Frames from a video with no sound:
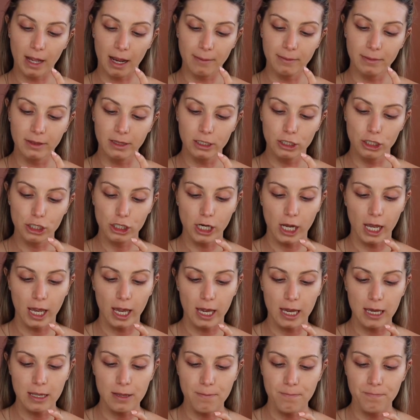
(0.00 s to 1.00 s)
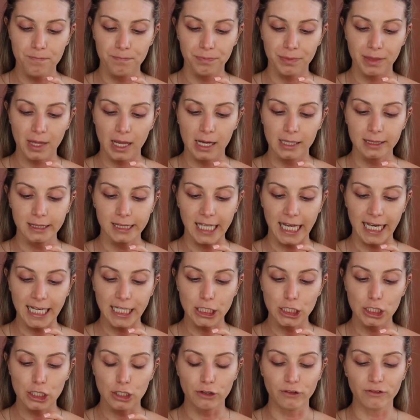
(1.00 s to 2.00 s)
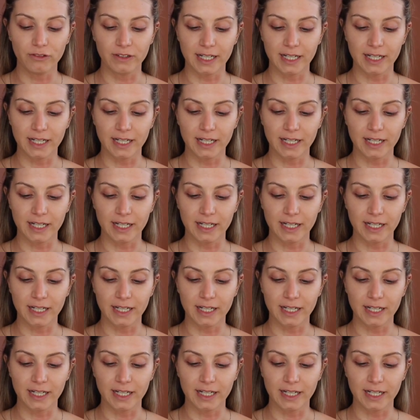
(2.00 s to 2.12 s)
I'm in the shade Light 2